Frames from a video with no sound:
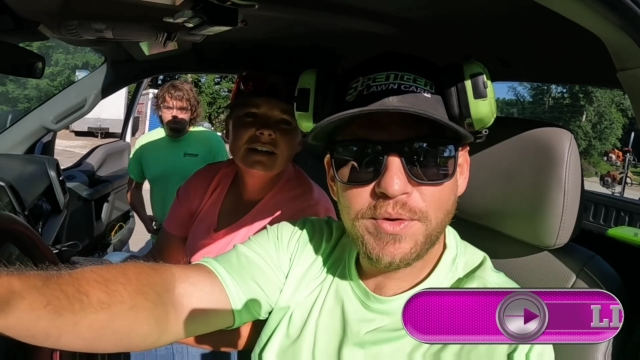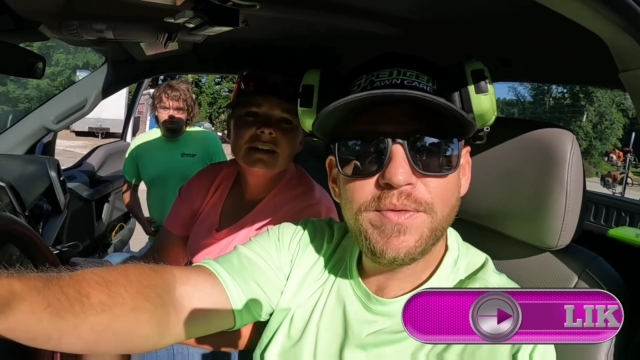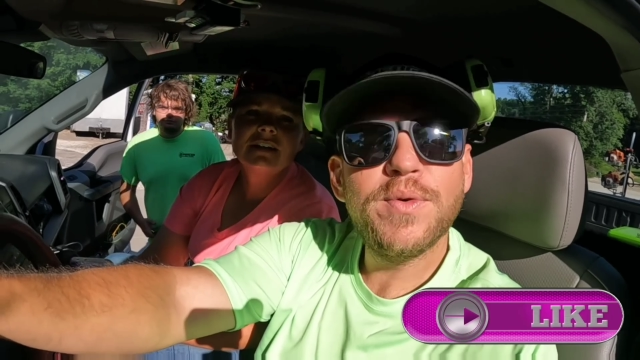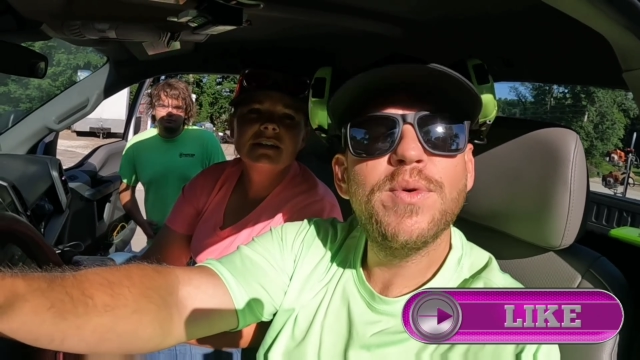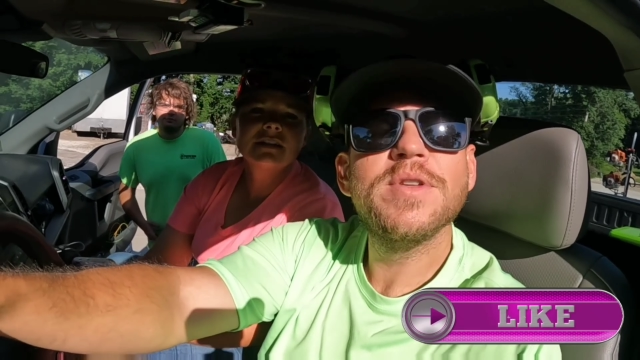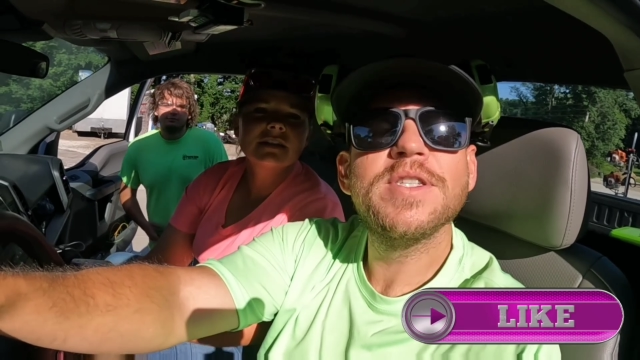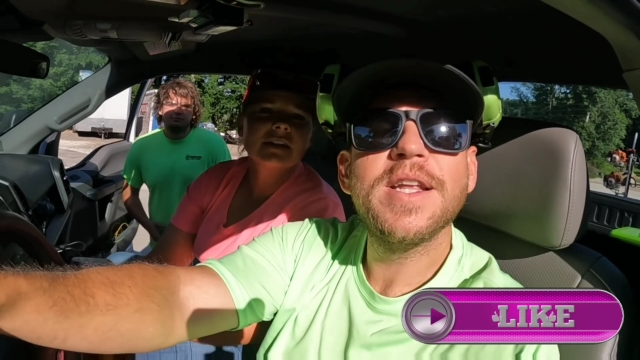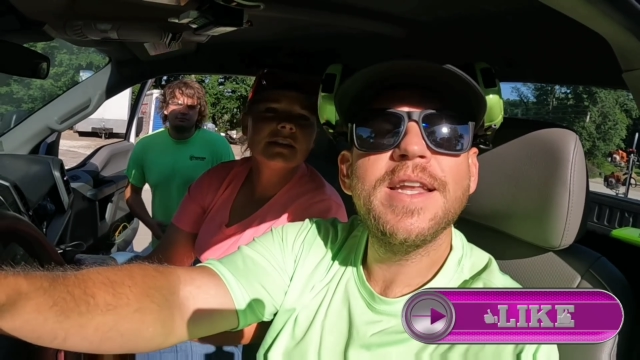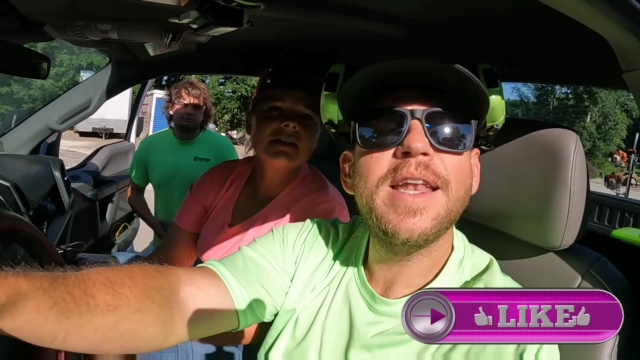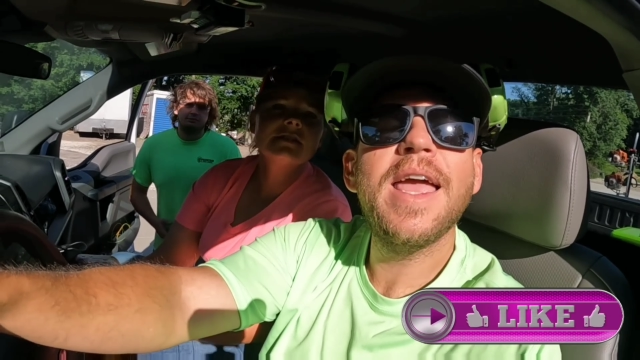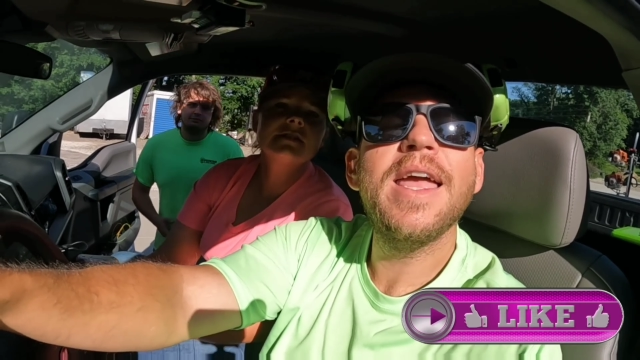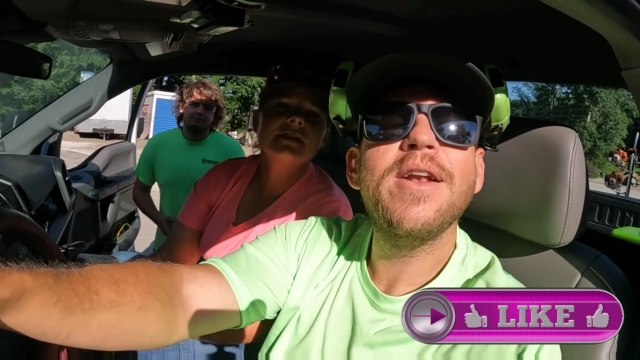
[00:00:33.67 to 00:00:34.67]
Speaker 1: beautiful
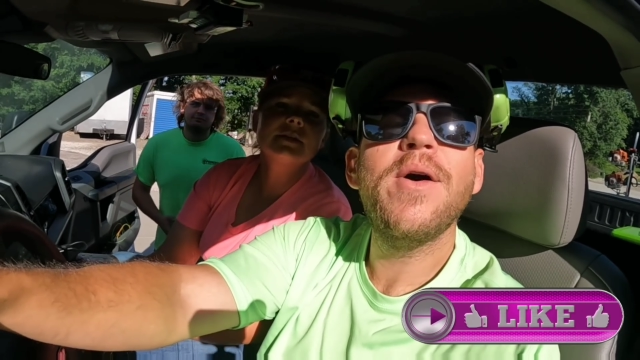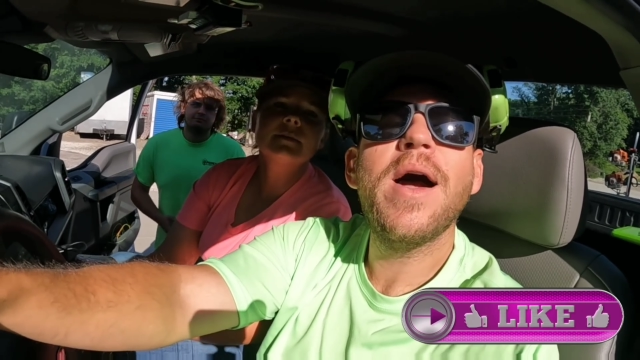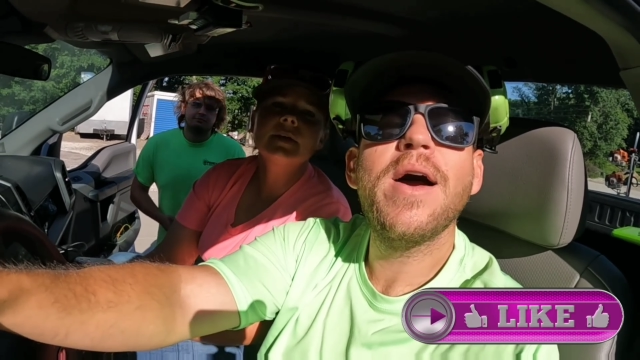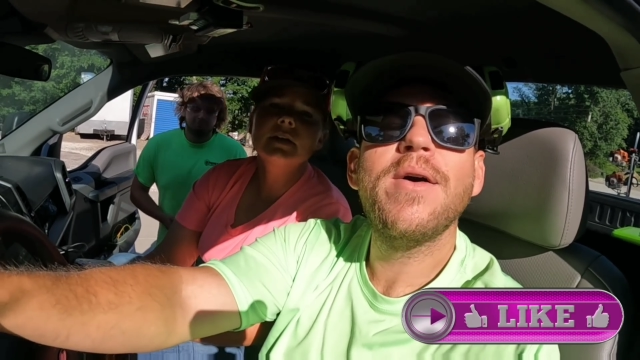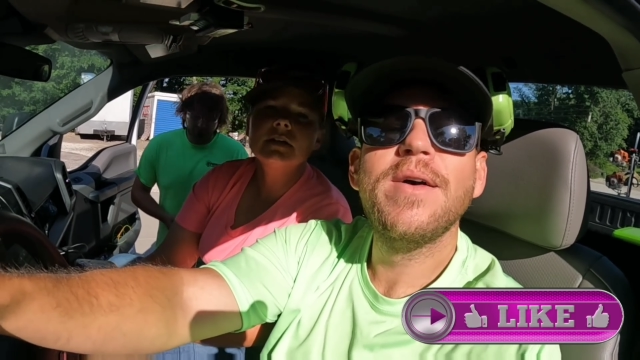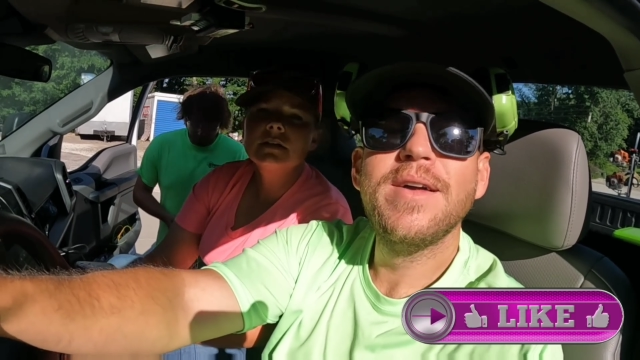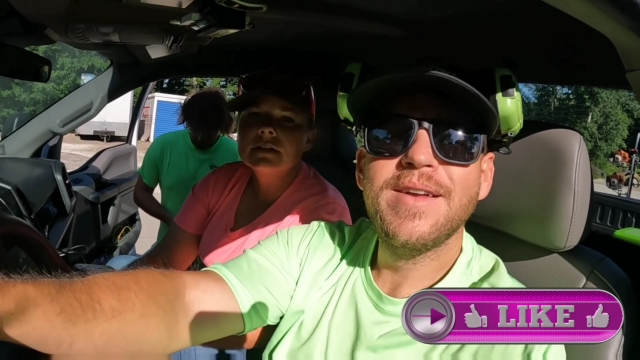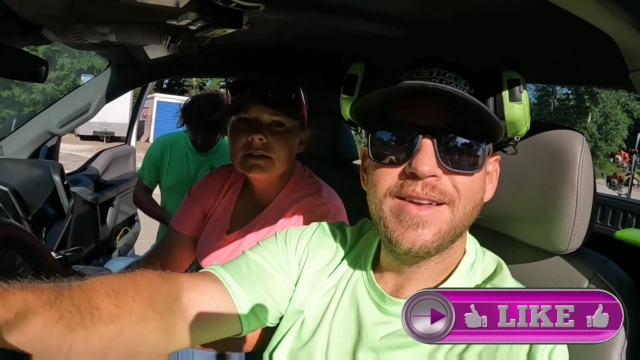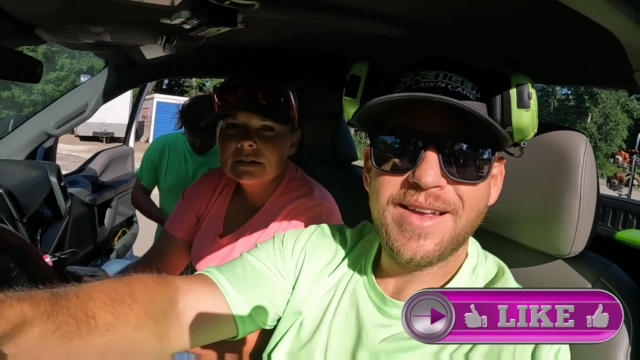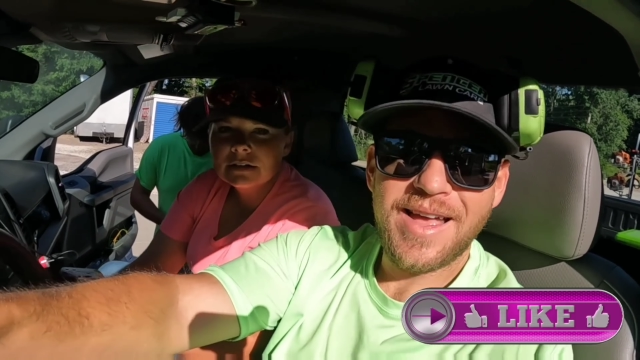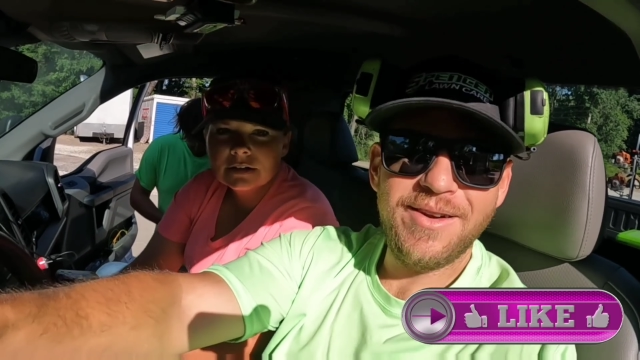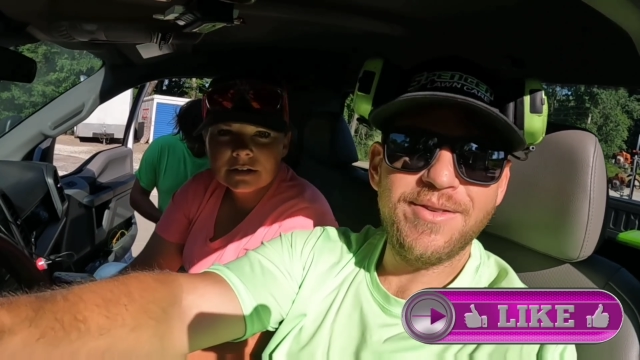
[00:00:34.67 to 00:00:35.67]
sunny day in Ohio?
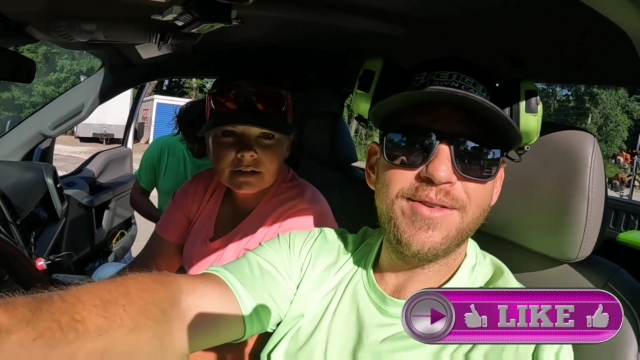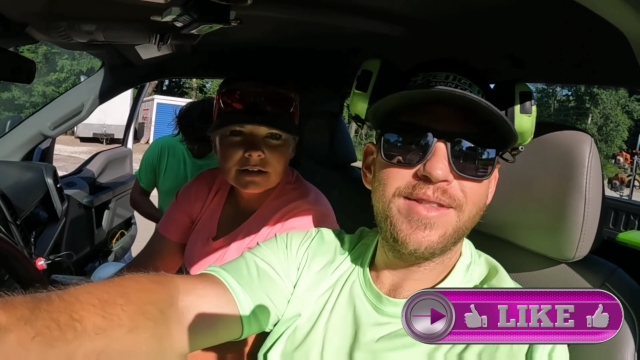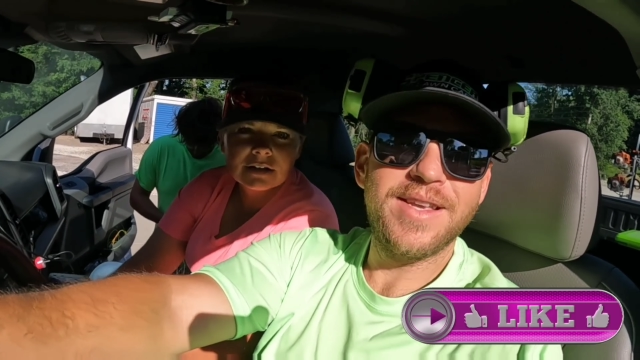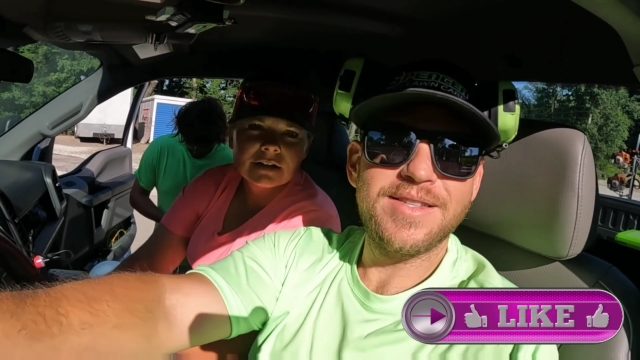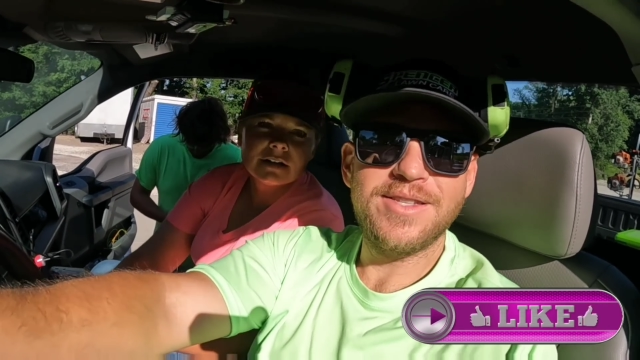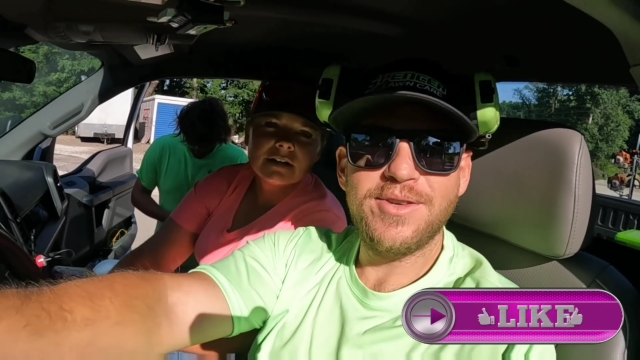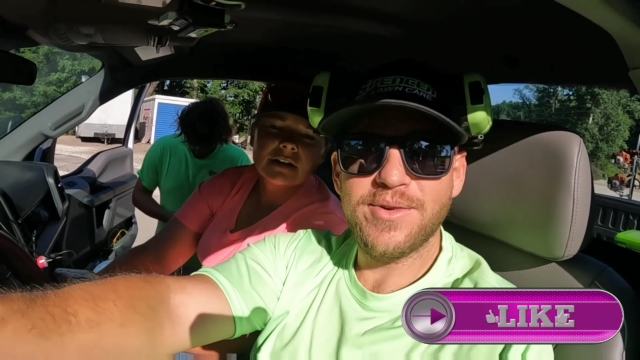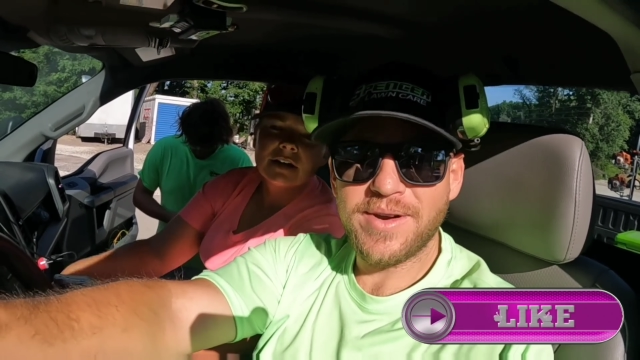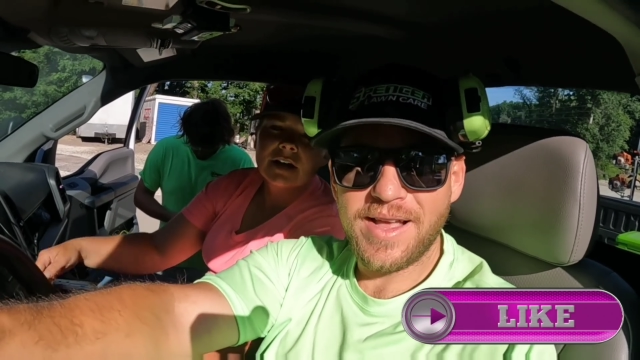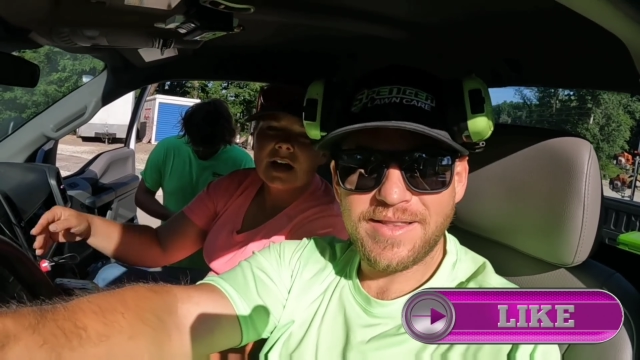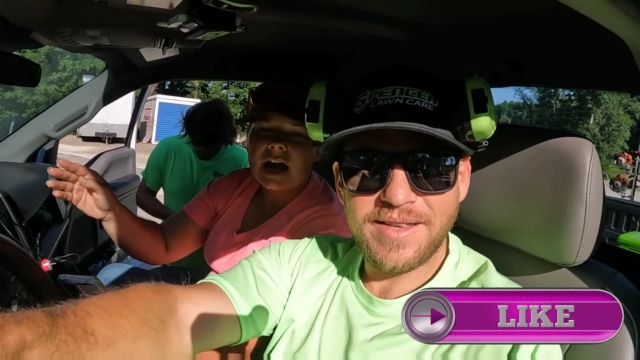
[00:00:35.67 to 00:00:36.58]
I don't know if they can see you or